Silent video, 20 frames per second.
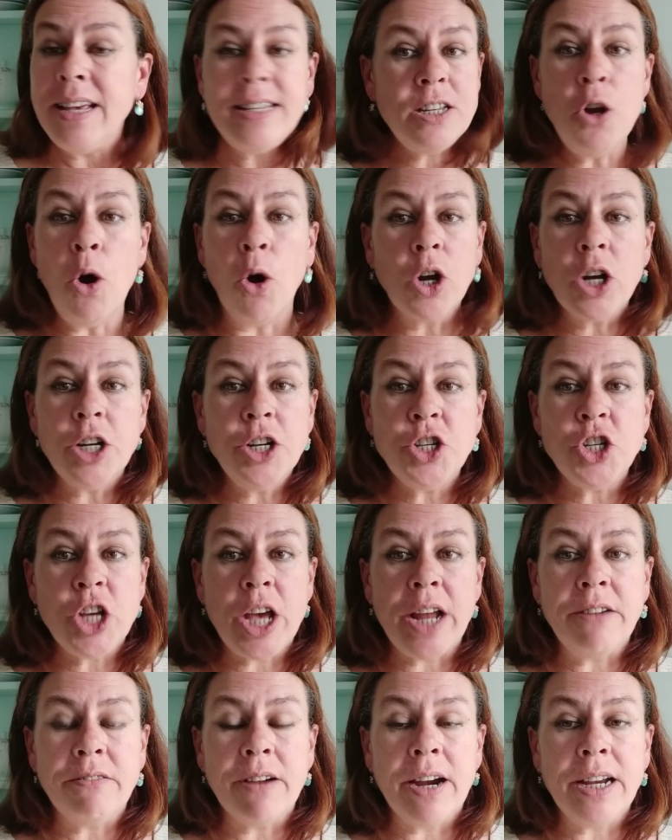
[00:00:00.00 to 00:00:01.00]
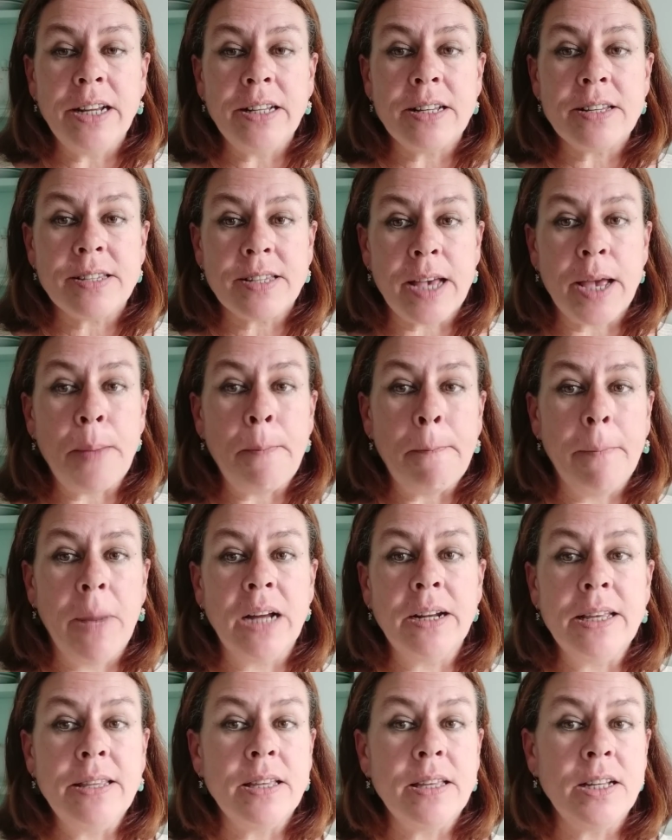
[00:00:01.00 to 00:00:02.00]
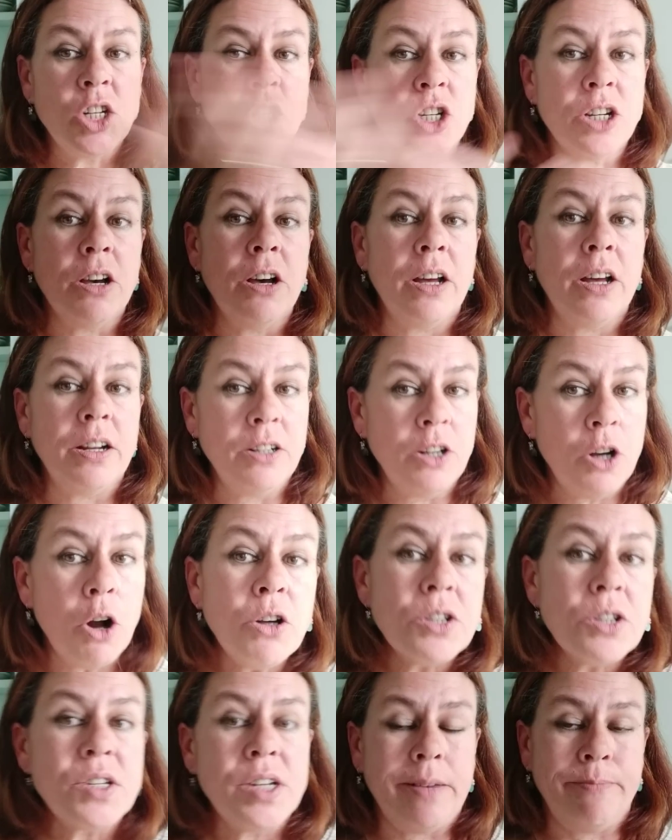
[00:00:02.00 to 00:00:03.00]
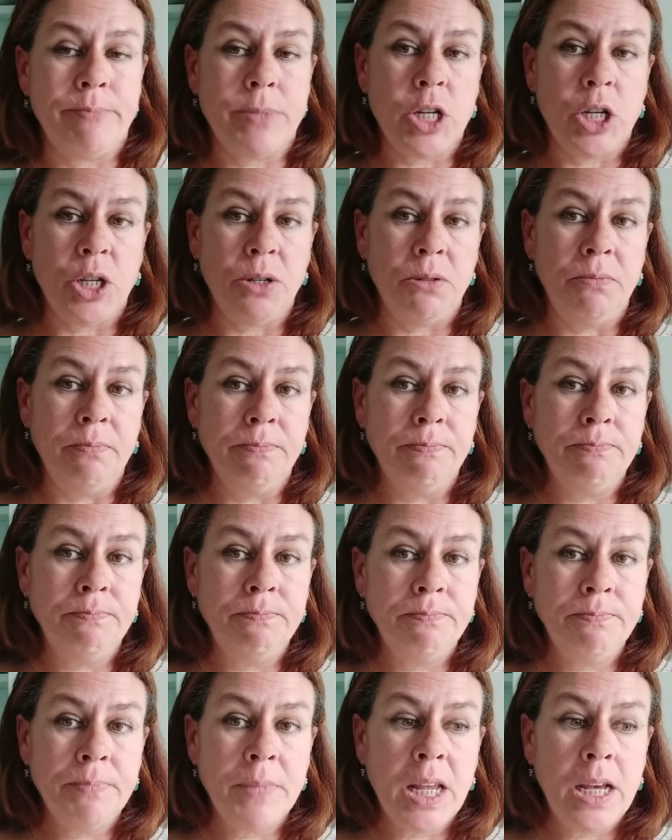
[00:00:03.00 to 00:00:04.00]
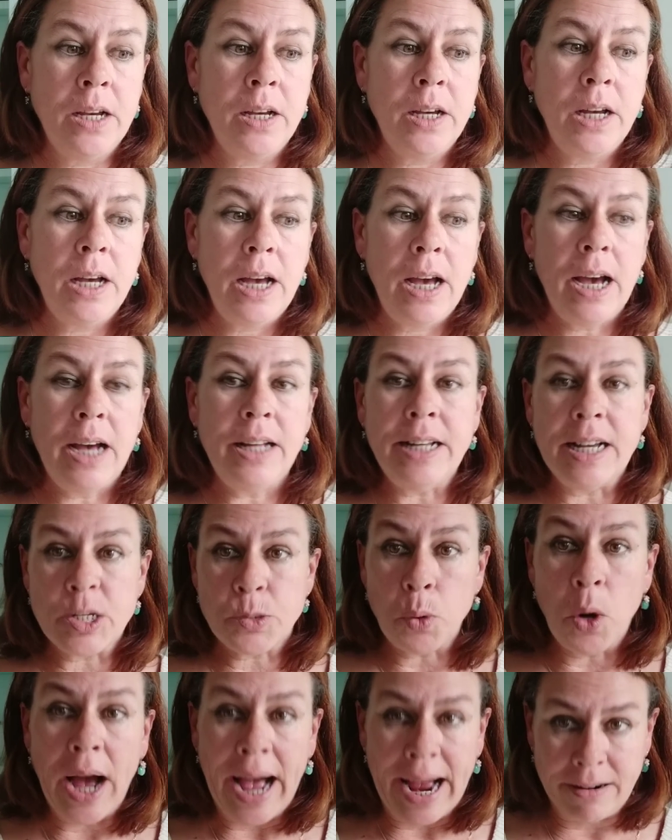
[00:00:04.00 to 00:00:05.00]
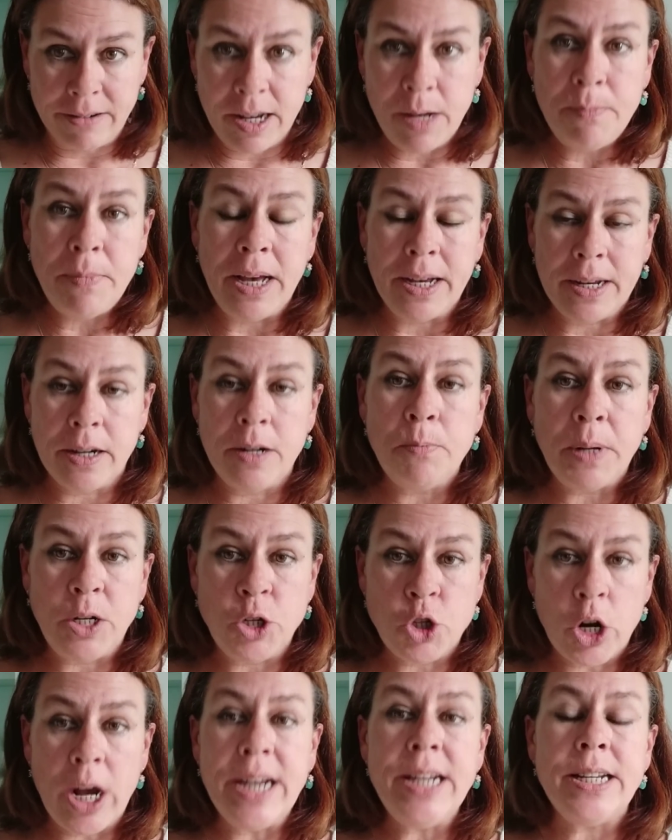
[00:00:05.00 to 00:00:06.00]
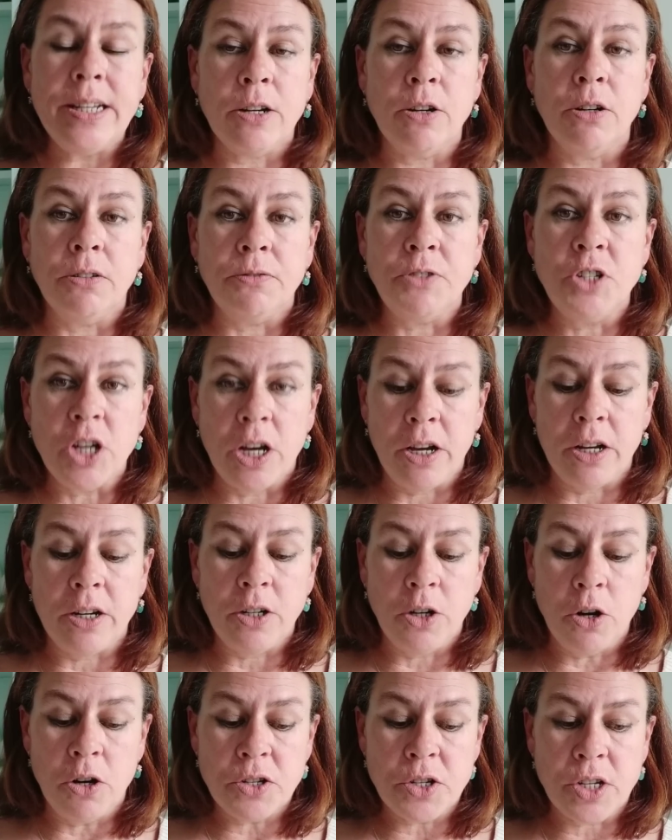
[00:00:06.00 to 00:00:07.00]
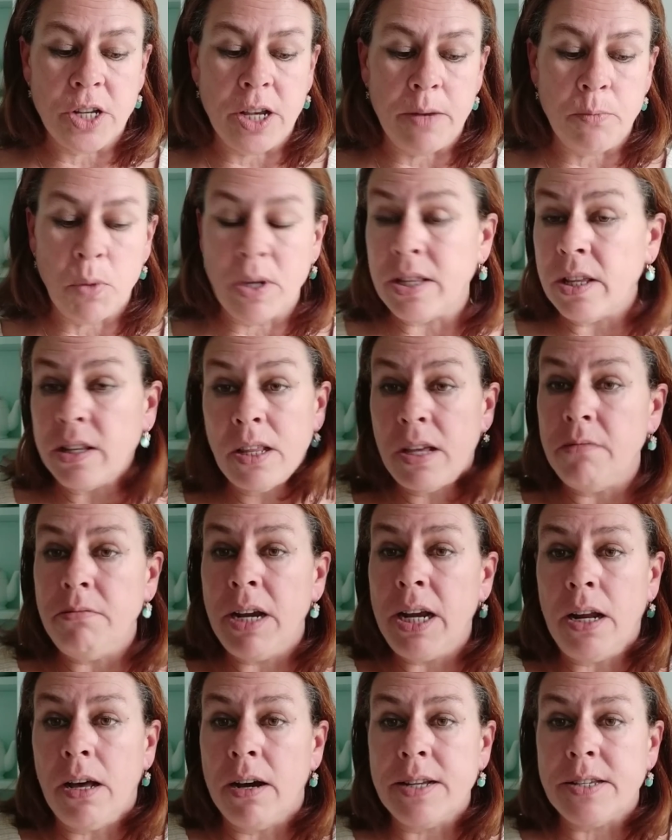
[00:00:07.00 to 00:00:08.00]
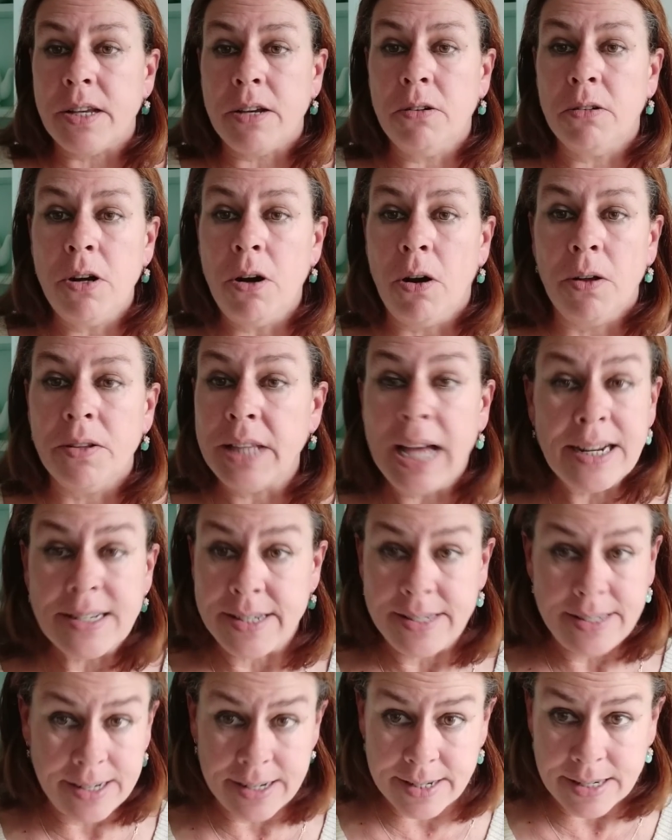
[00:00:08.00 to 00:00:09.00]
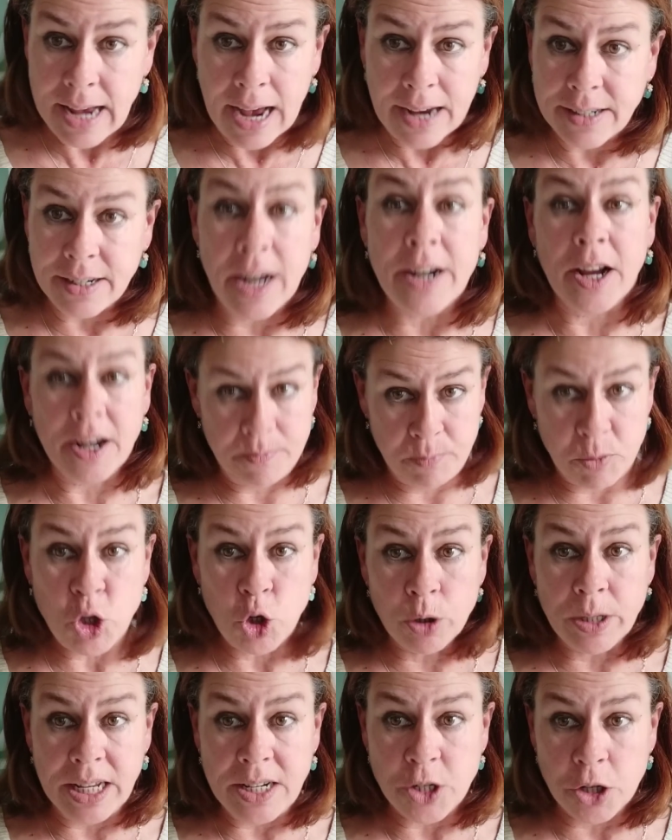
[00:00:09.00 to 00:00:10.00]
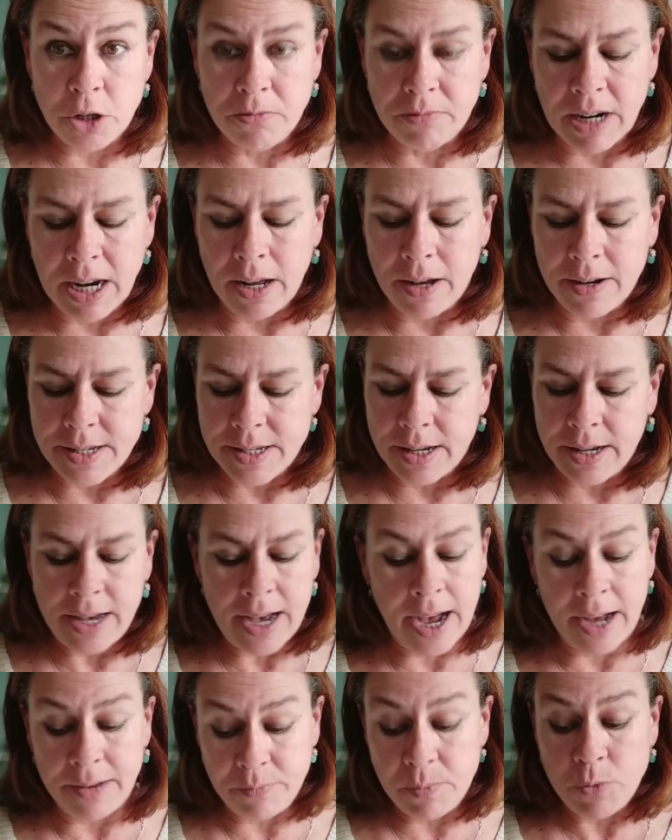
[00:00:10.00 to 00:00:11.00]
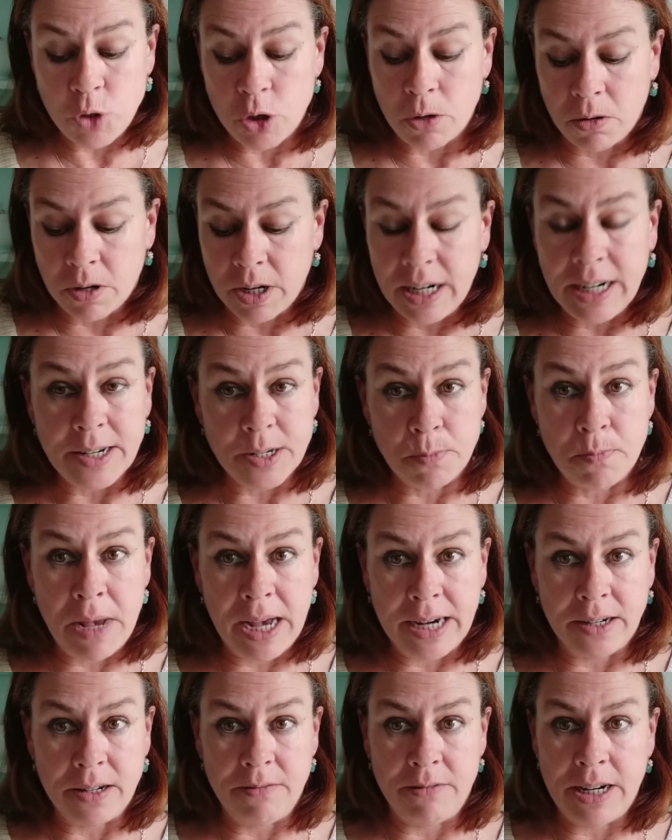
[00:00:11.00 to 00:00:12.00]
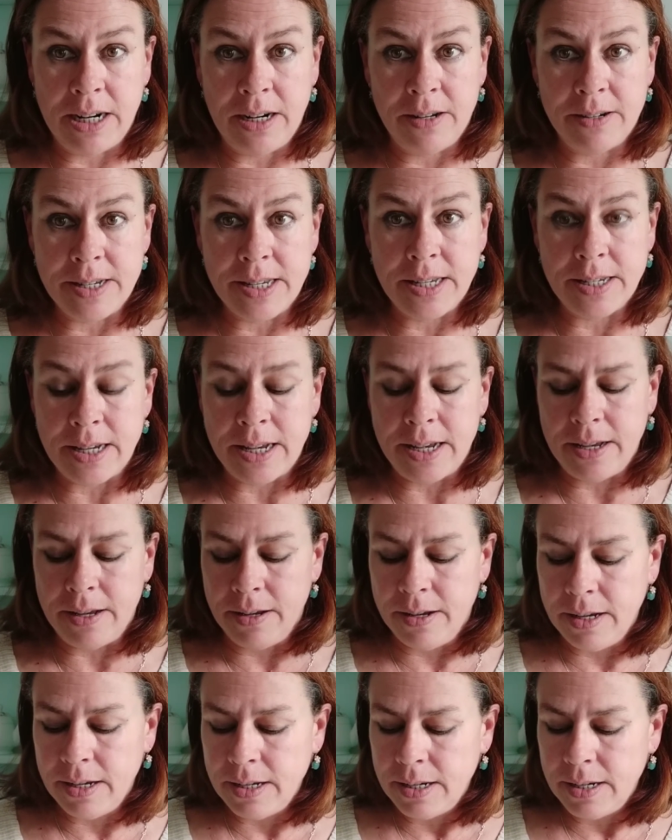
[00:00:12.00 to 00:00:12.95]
is not going to generate the same money that dirt and gossip do. And that's what Harry and Meghan have been trading off, dirt and gossip. Whether they realise it or not, that is exactly, and I'm sure they do realise it, I'm sure at least Meghan realises it.